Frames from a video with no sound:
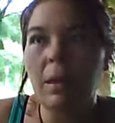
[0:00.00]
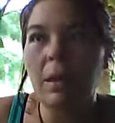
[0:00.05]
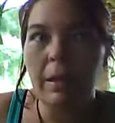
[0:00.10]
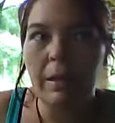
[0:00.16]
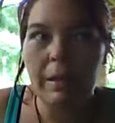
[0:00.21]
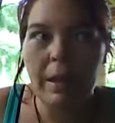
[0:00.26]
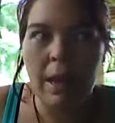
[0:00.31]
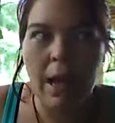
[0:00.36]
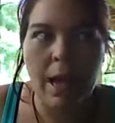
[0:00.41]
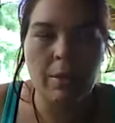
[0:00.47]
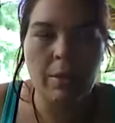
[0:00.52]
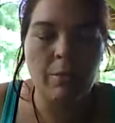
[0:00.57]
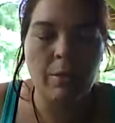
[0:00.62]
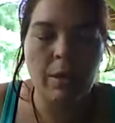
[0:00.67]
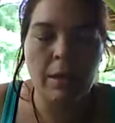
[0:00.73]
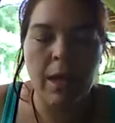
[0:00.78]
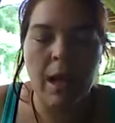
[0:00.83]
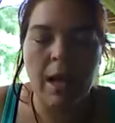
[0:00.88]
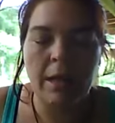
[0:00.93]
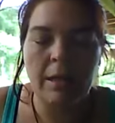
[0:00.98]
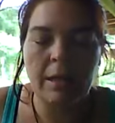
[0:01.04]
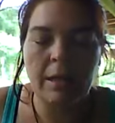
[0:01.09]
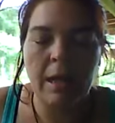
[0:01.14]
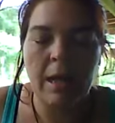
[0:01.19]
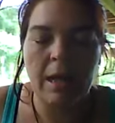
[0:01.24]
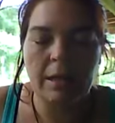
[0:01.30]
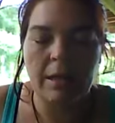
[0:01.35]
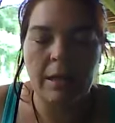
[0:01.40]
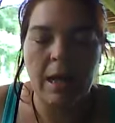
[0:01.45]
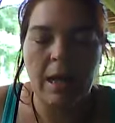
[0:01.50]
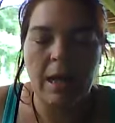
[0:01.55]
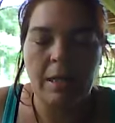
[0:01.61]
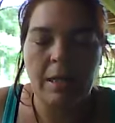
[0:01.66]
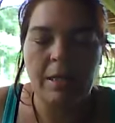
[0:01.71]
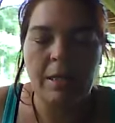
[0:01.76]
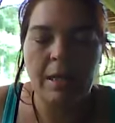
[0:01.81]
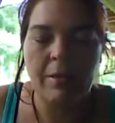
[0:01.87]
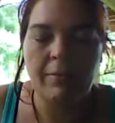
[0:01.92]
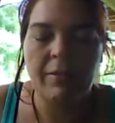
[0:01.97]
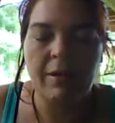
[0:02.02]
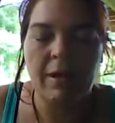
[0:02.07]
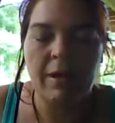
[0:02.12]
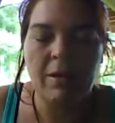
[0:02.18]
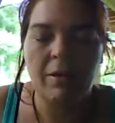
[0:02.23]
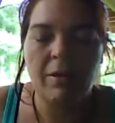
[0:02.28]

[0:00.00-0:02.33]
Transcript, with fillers: That one I definitely